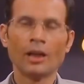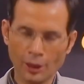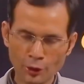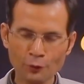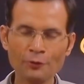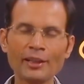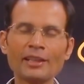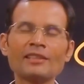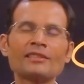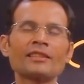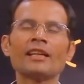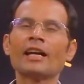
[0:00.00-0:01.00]
Hello
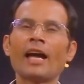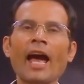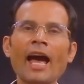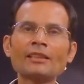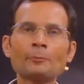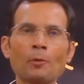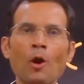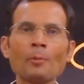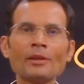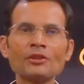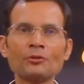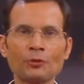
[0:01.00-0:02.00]
friends, as
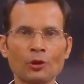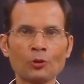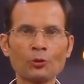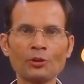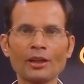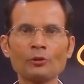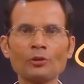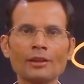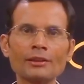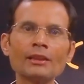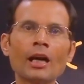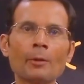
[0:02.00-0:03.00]
promised, we are going to
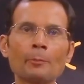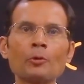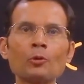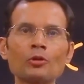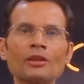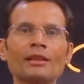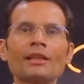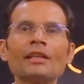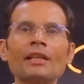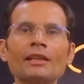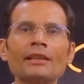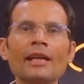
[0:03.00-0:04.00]
regularly upload the
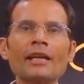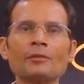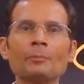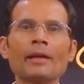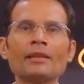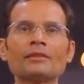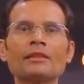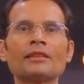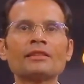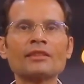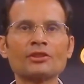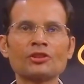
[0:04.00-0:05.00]
clinical case based
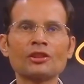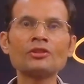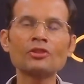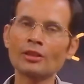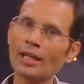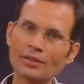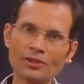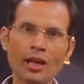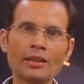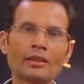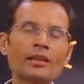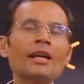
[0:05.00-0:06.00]
discussions on our
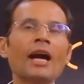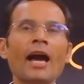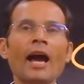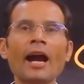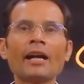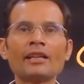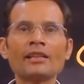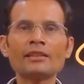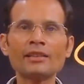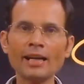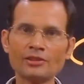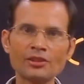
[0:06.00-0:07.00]
channel, and in
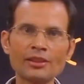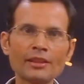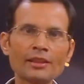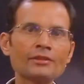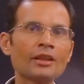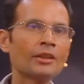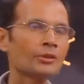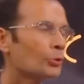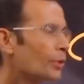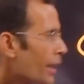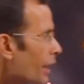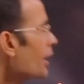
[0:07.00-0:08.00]
that series
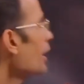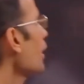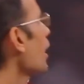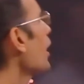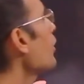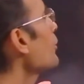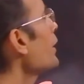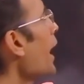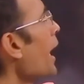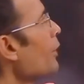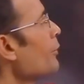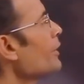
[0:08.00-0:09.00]
today we
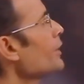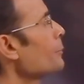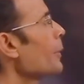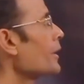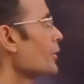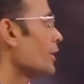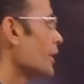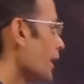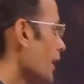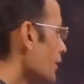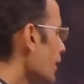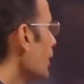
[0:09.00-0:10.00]
have this particular
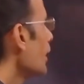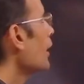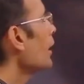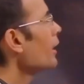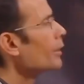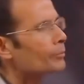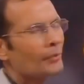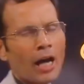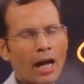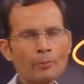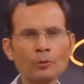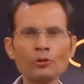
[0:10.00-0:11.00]
case.
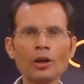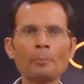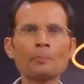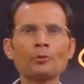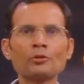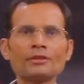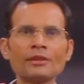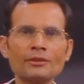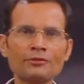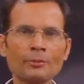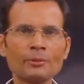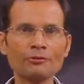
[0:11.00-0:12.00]
I'm going to approach
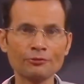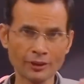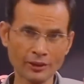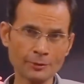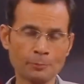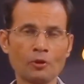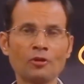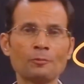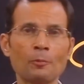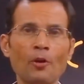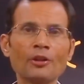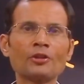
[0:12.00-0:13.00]
this from the first prof
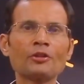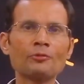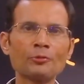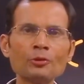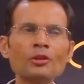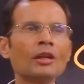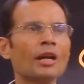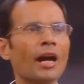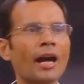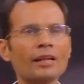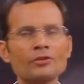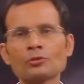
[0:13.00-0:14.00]
point of view
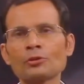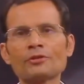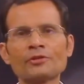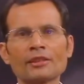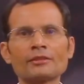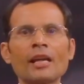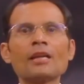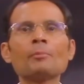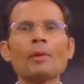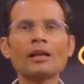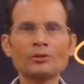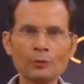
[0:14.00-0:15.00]
as to if it's a 10
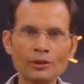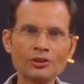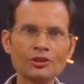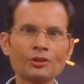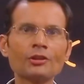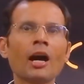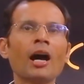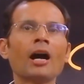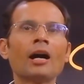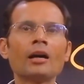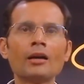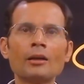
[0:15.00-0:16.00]
marks question,
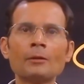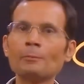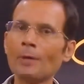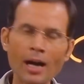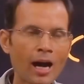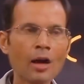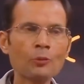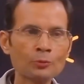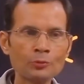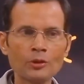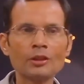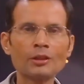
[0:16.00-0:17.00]

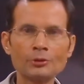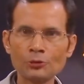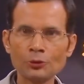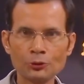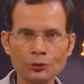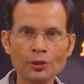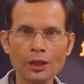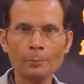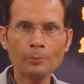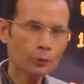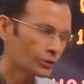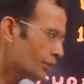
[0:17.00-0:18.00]
how you should
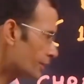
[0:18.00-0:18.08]
approach